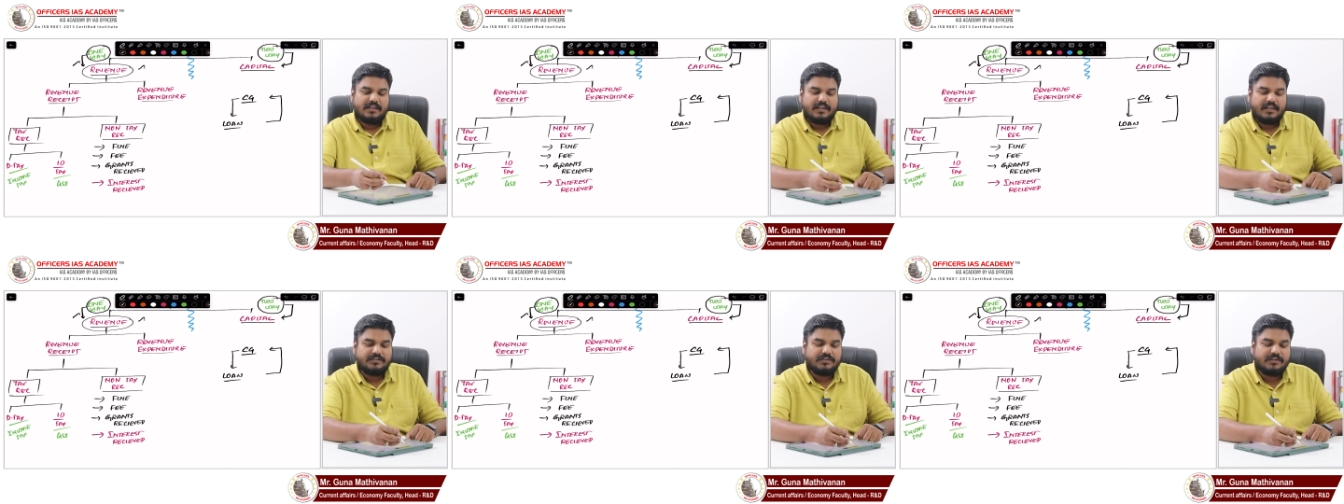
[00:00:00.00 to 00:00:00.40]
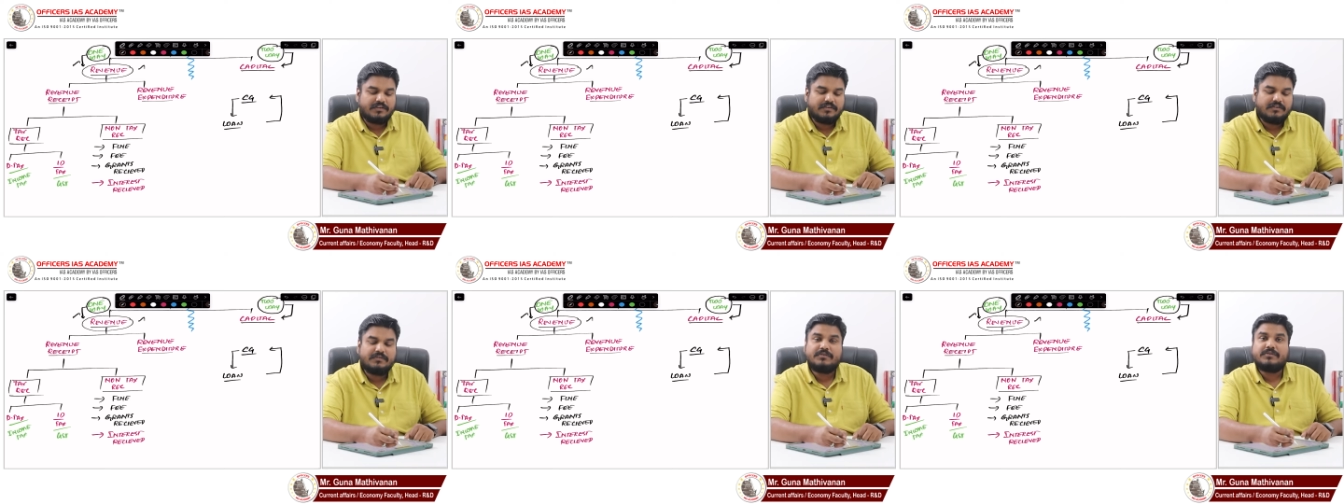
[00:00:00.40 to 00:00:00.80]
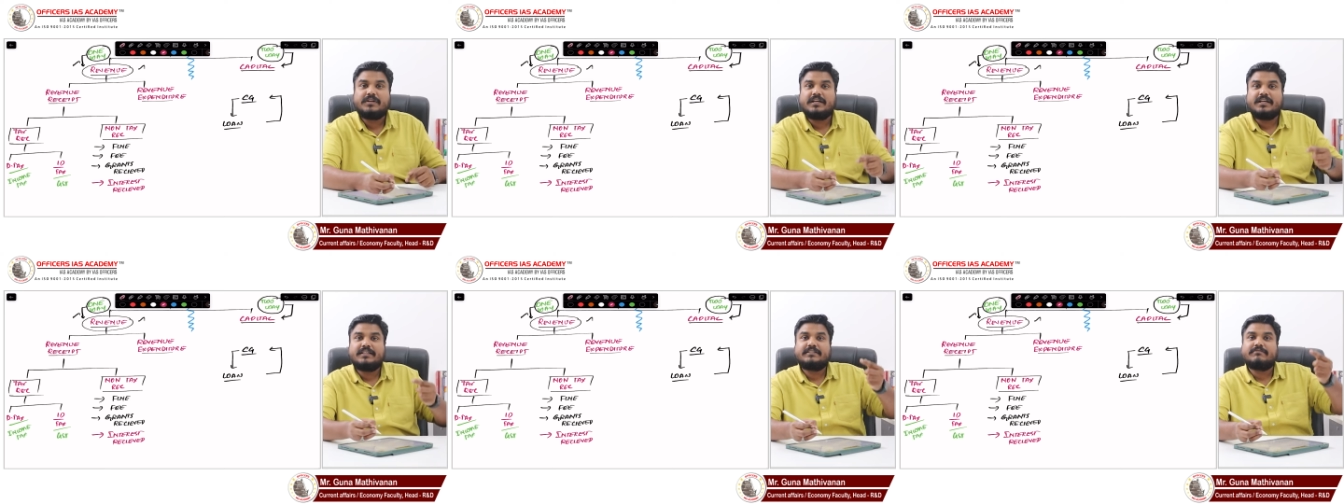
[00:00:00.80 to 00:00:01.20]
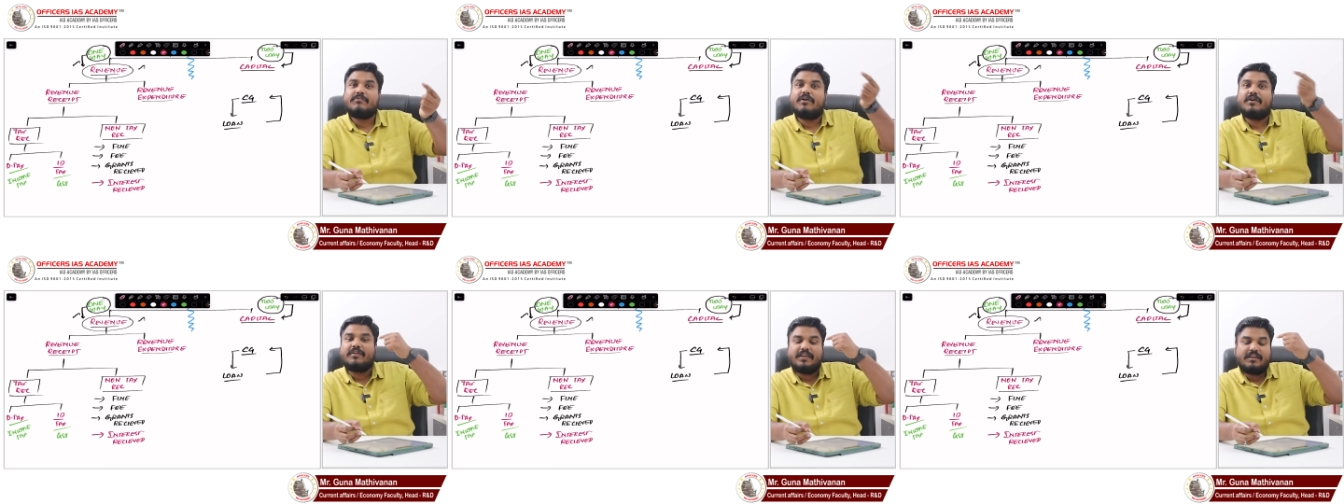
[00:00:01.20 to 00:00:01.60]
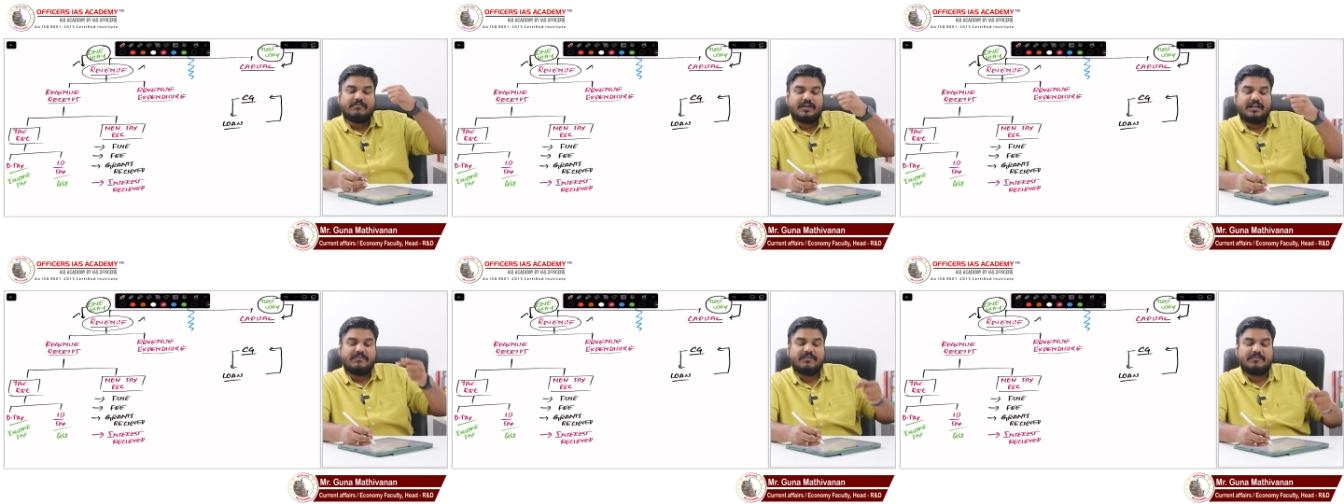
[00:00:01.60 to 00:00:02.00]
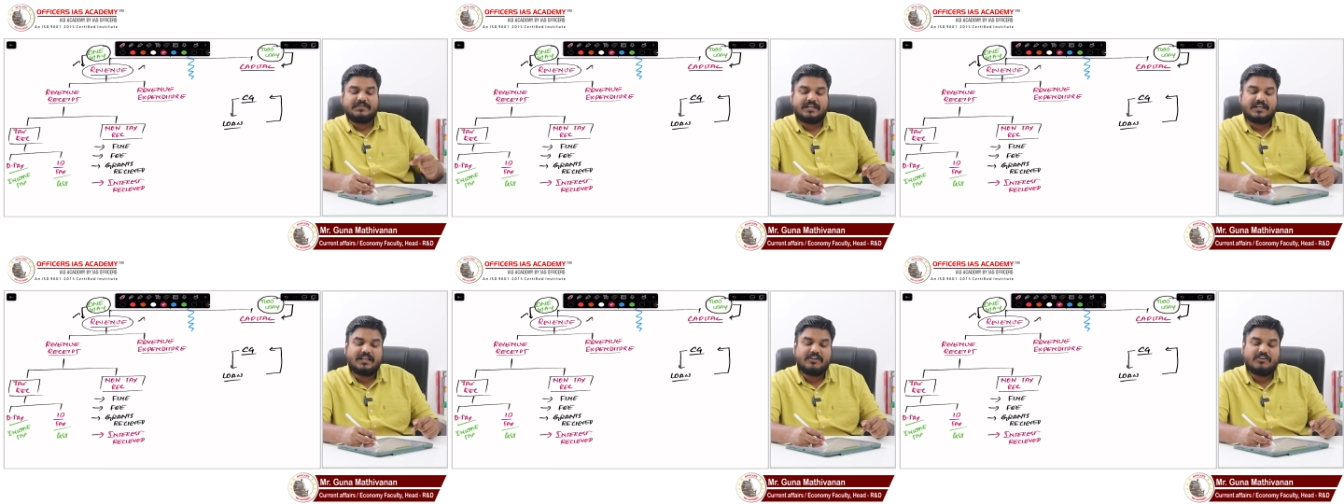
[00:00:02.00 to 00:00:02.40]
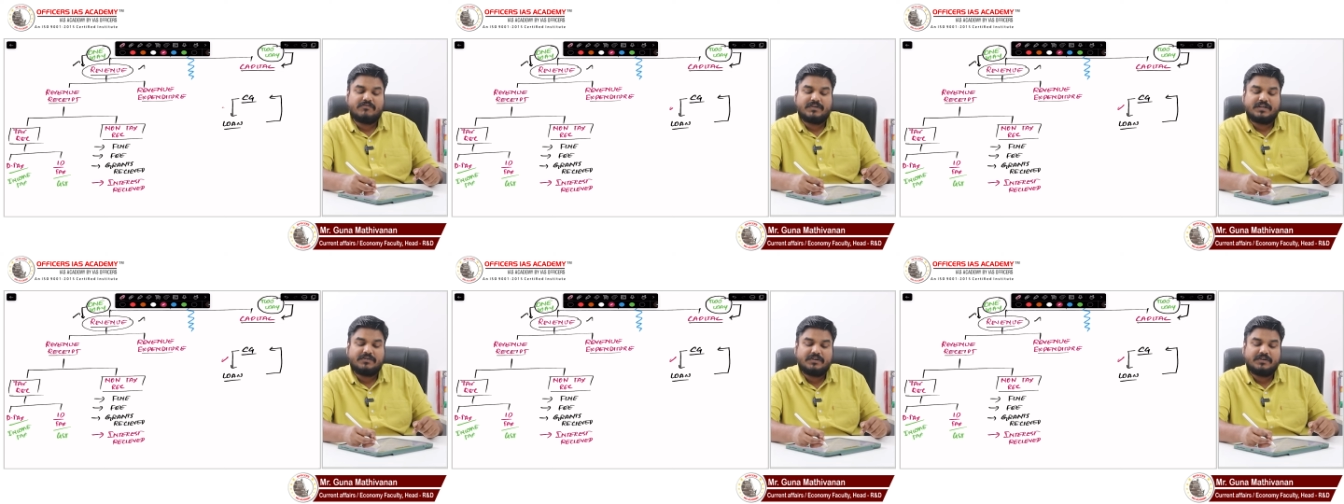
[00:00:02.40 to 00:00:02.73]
Yes or no? Guna is borrowing money from central government.